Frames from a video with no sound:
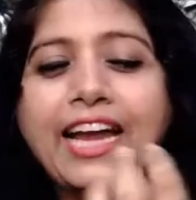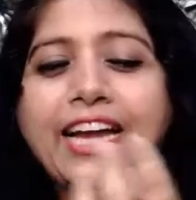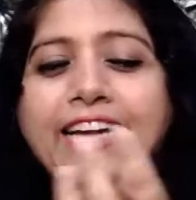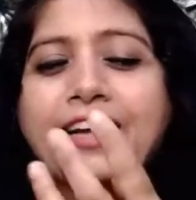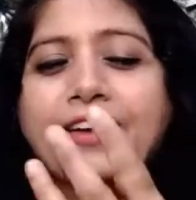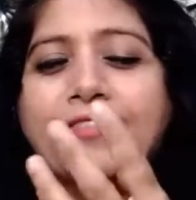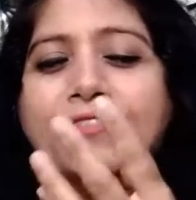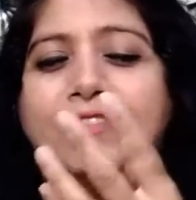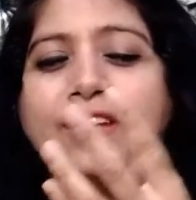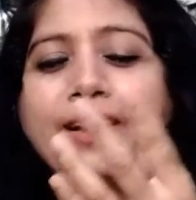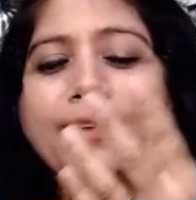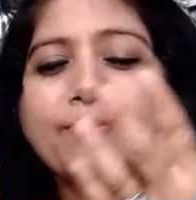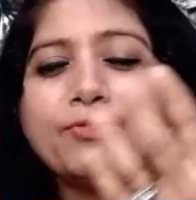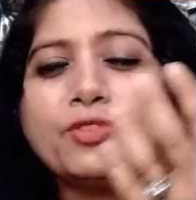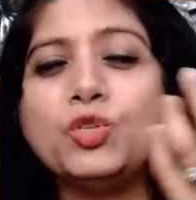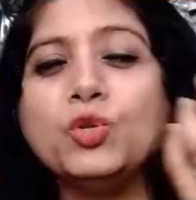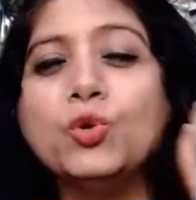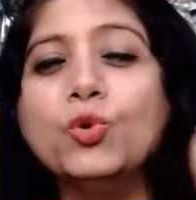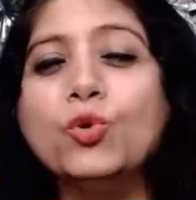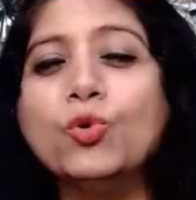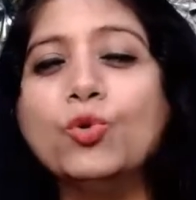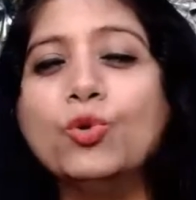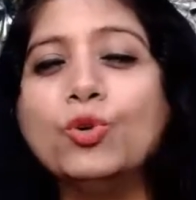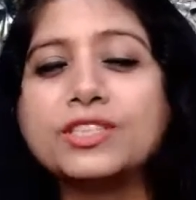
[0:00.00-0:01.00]
It develops
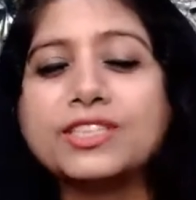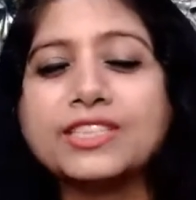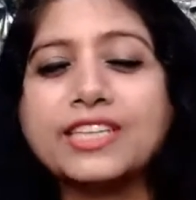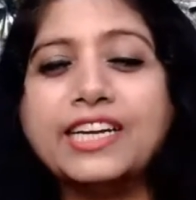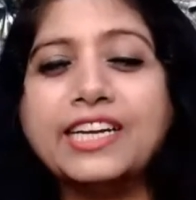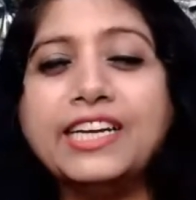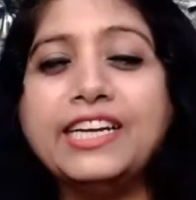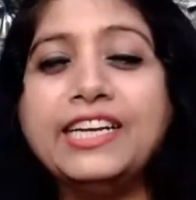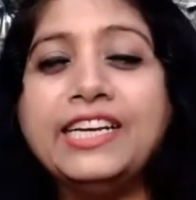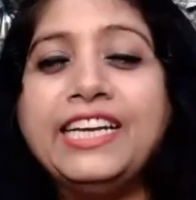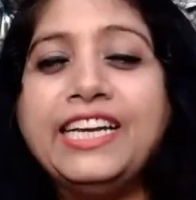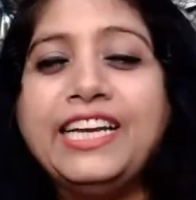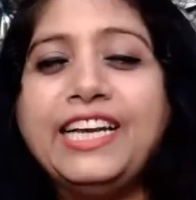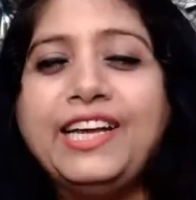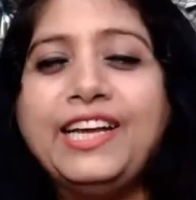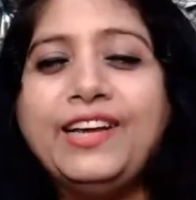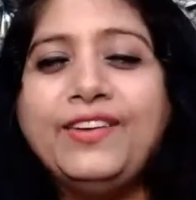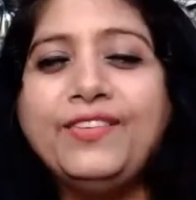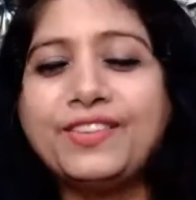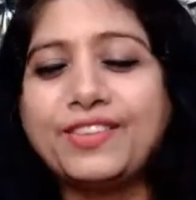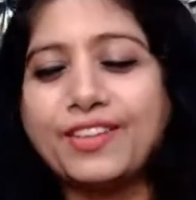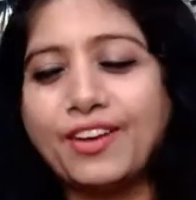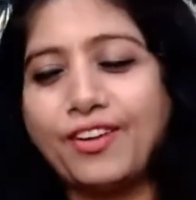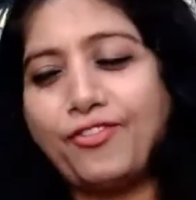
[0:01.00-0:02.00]
shoots,
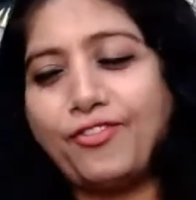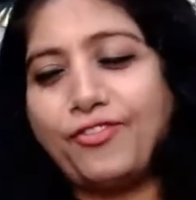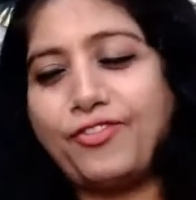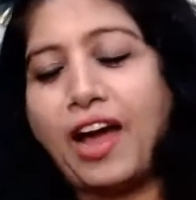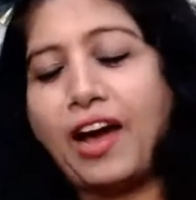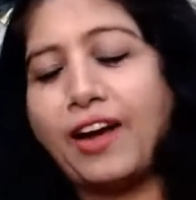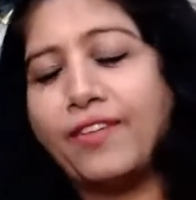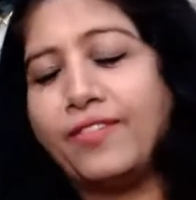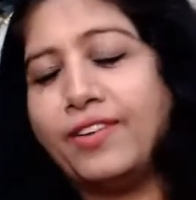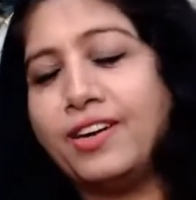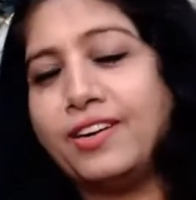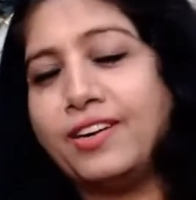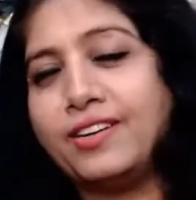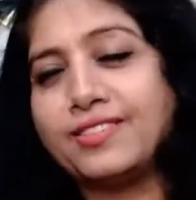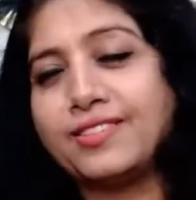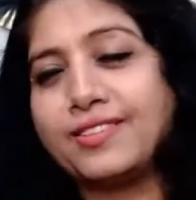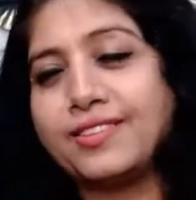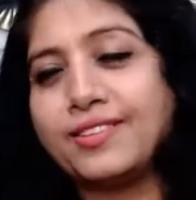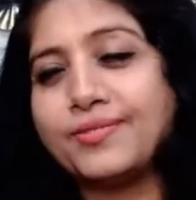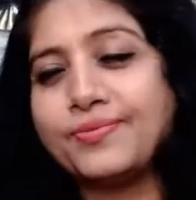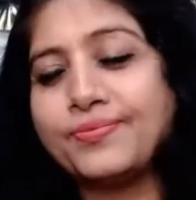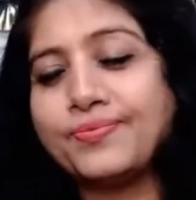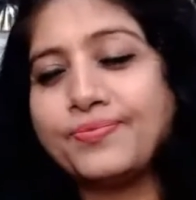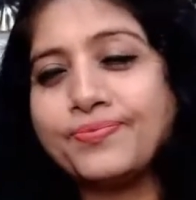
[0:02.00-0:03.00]
leaves,
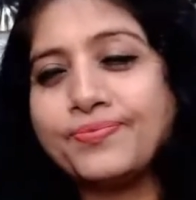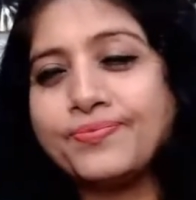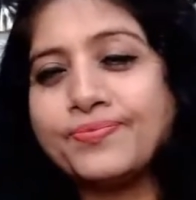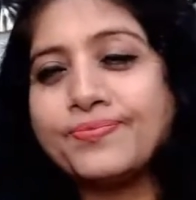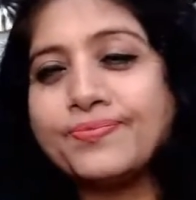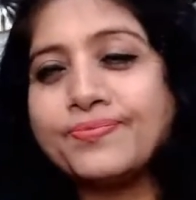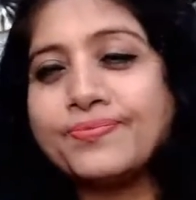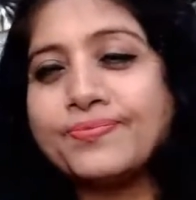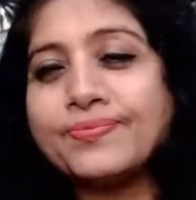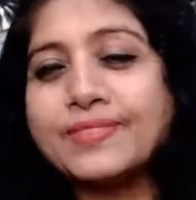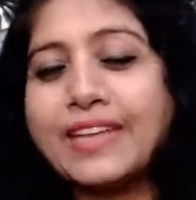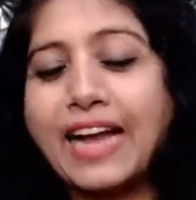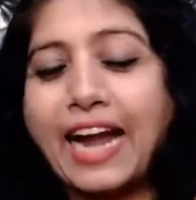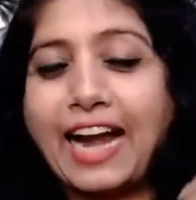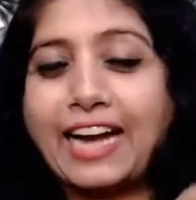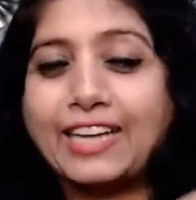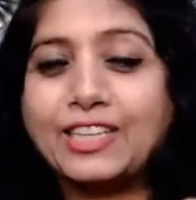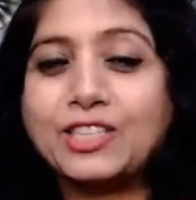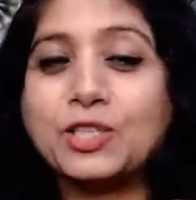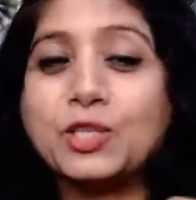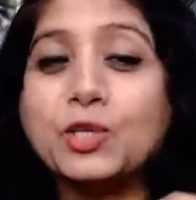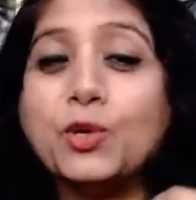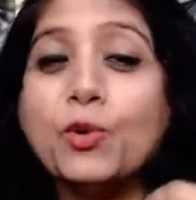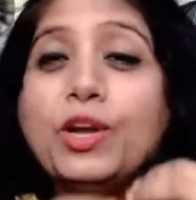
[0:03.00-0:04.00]
flowers,
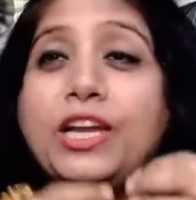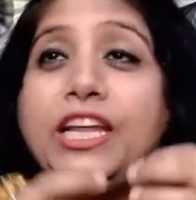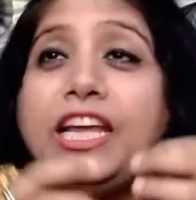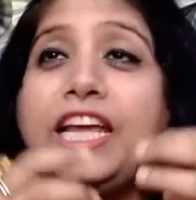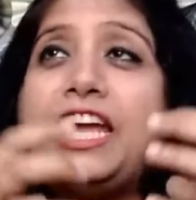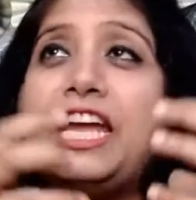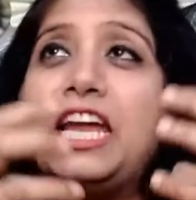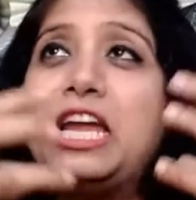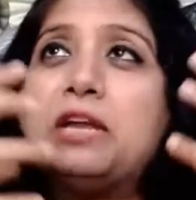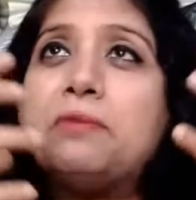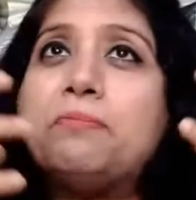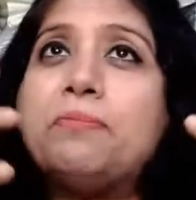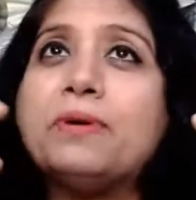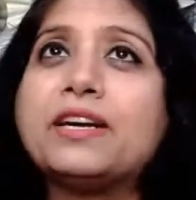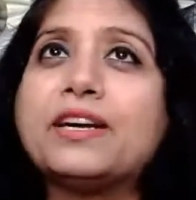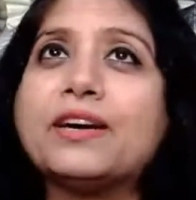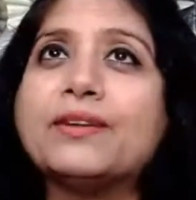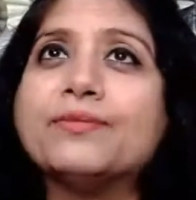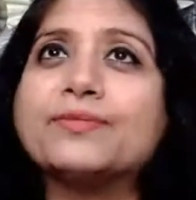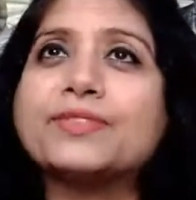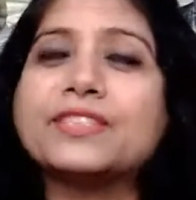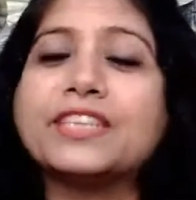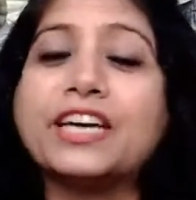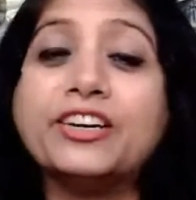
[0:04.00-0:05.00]
and slowly it
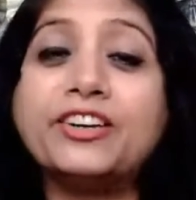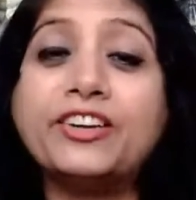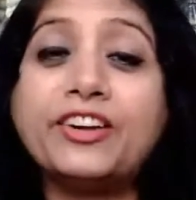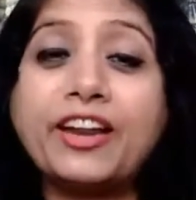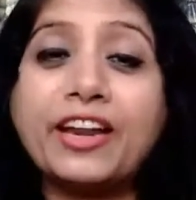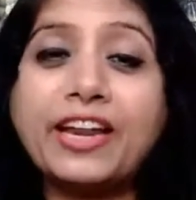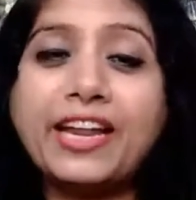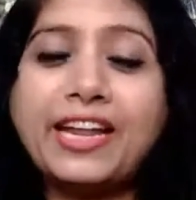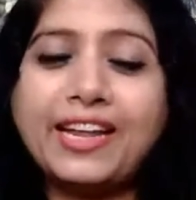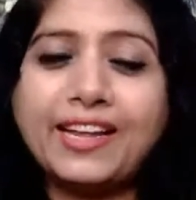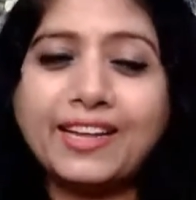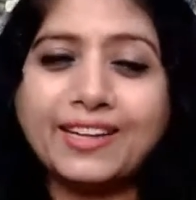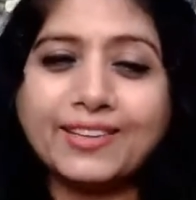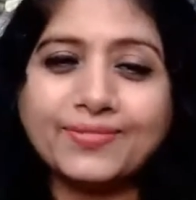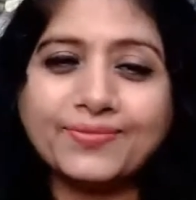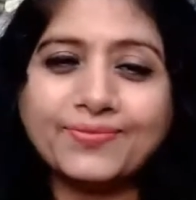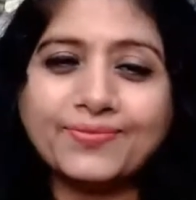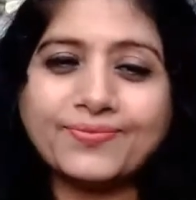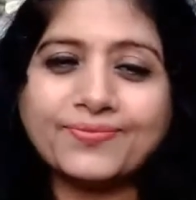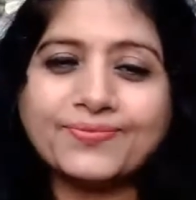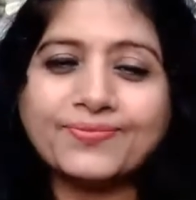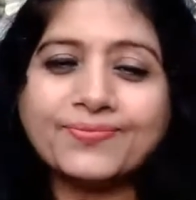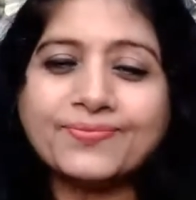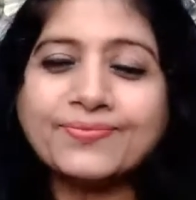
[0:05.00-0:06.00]
becomes a tree
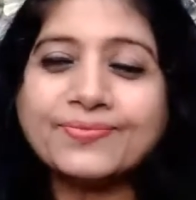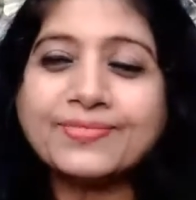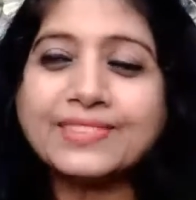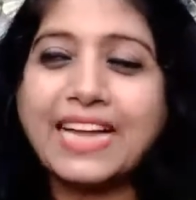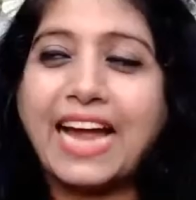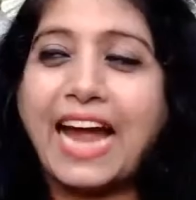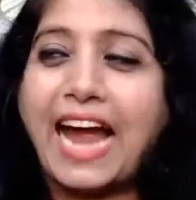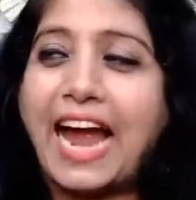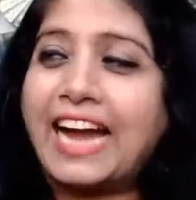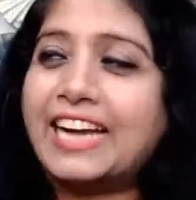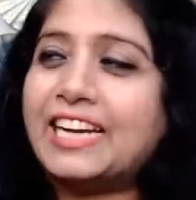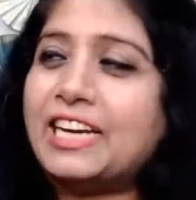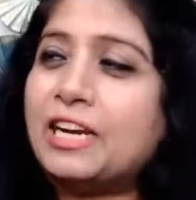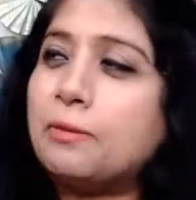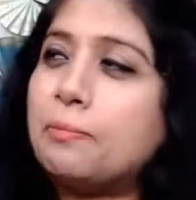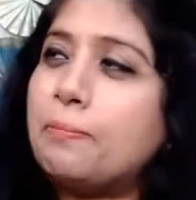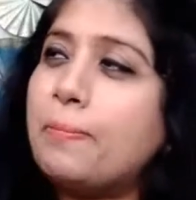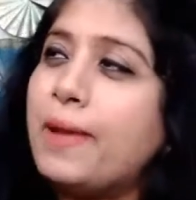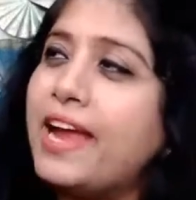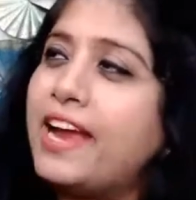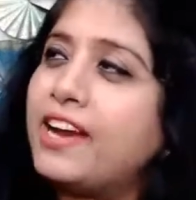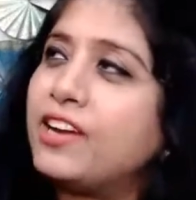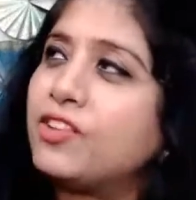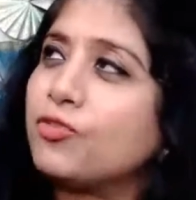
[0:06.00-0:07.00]
and
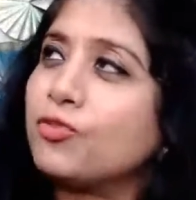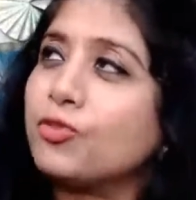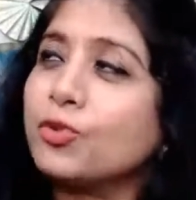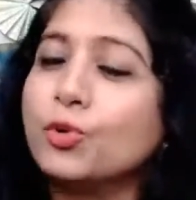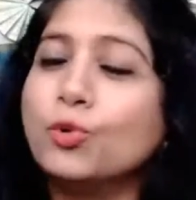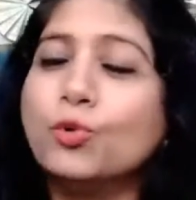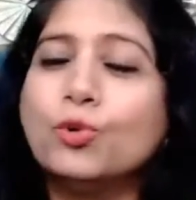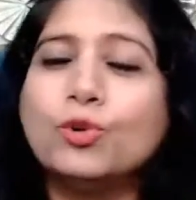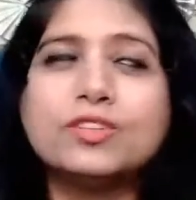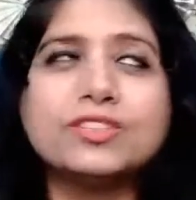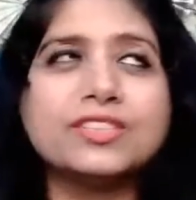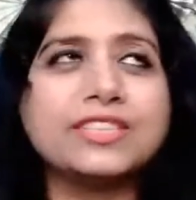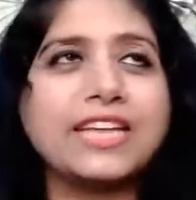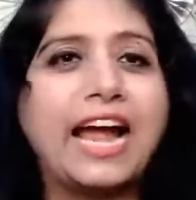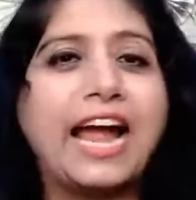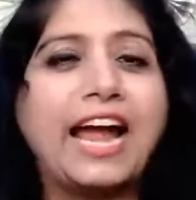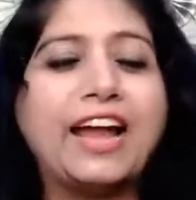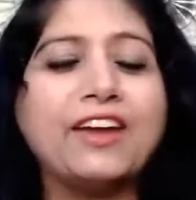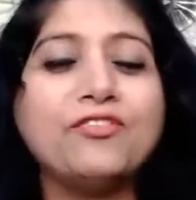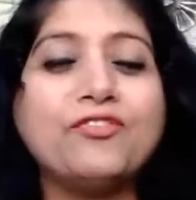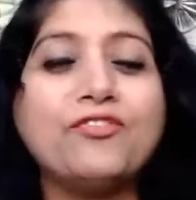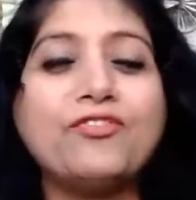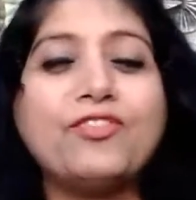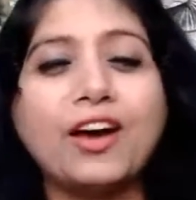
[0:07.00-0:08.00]
it bears fruits
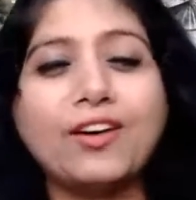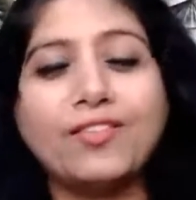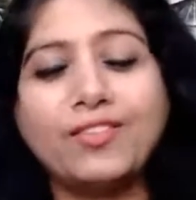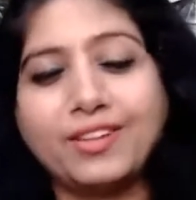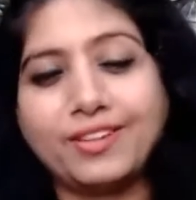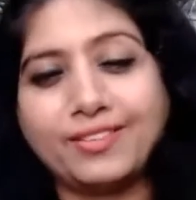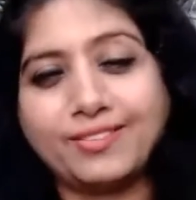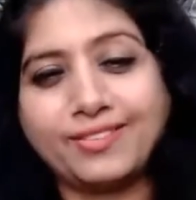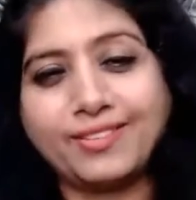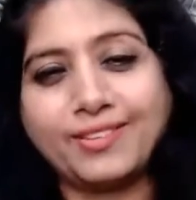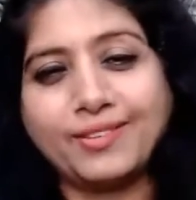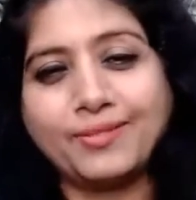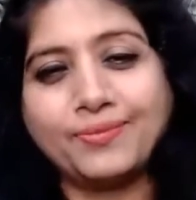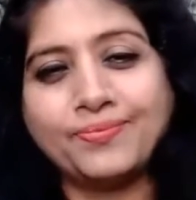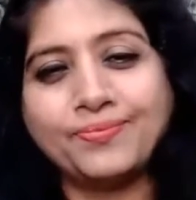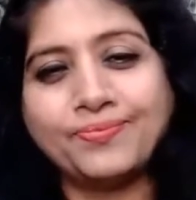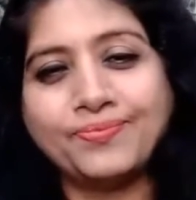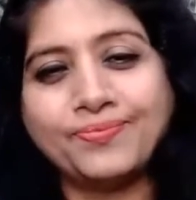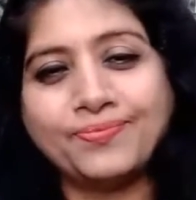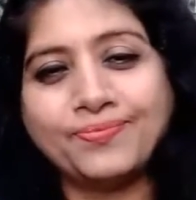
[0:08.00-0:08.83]
and flowers.